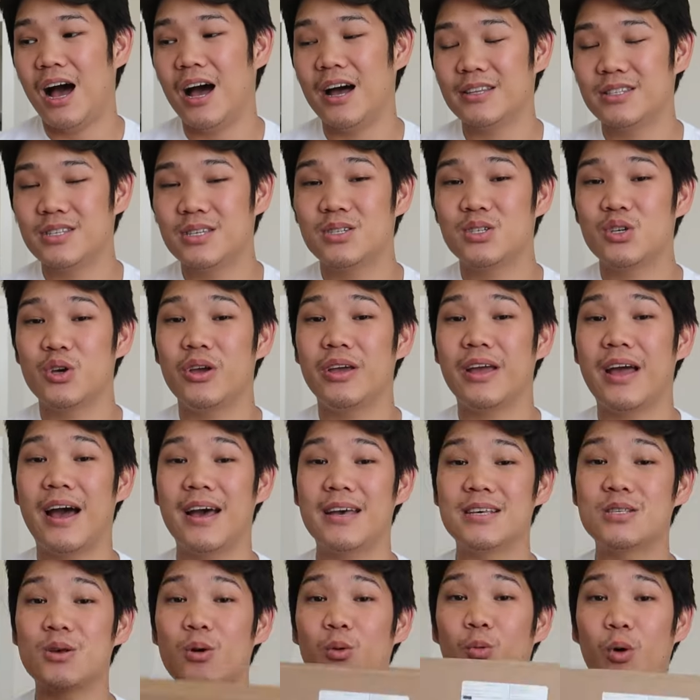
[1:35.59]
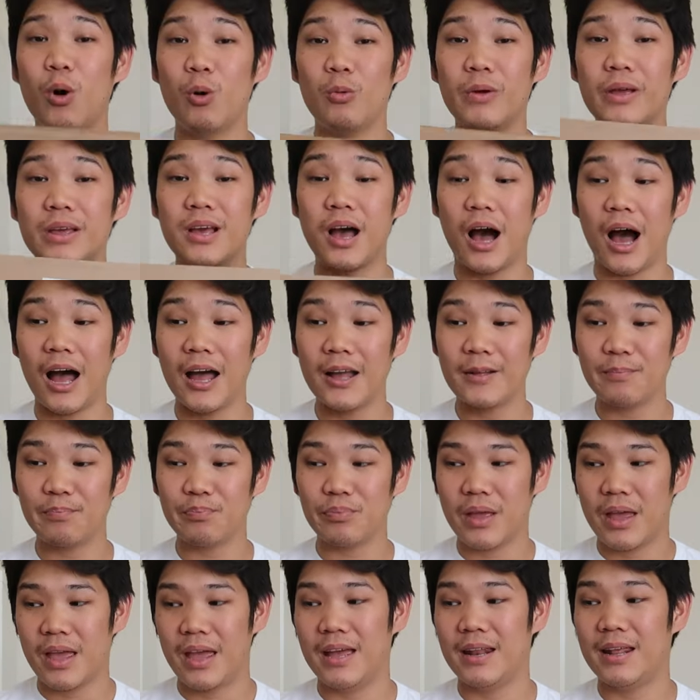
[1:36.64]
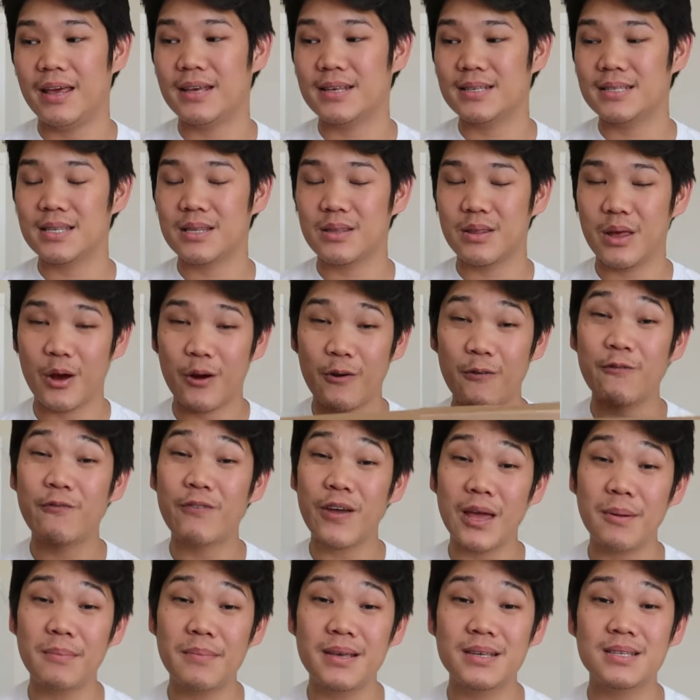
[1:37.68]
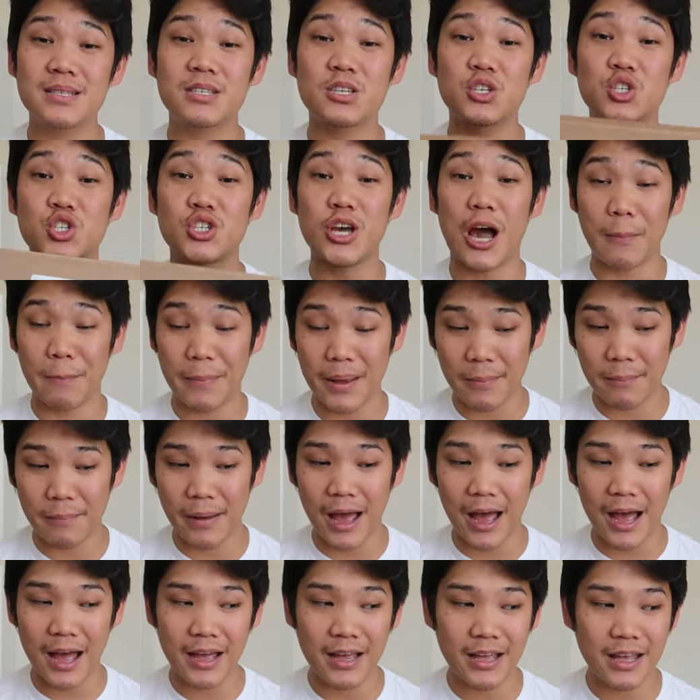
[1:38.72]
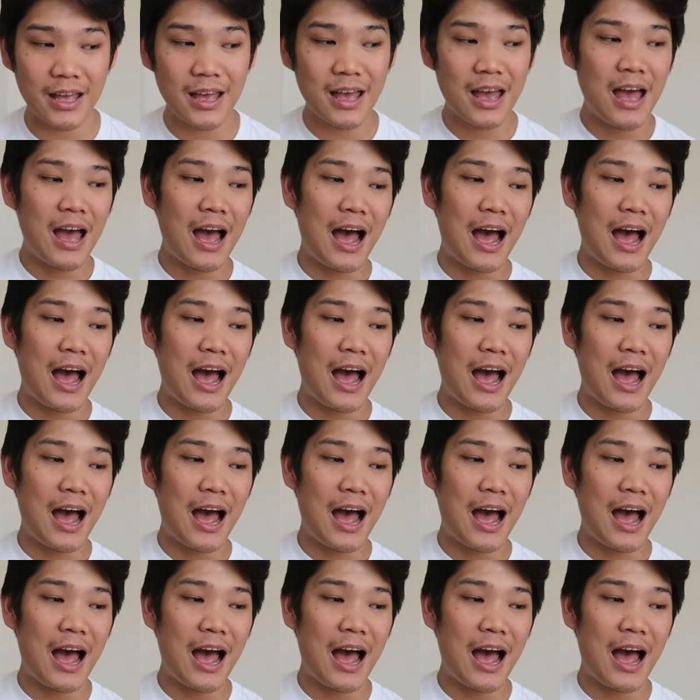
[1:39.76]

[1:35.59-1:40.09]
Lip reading: to show you guys what we got. It is their famous shopping bag.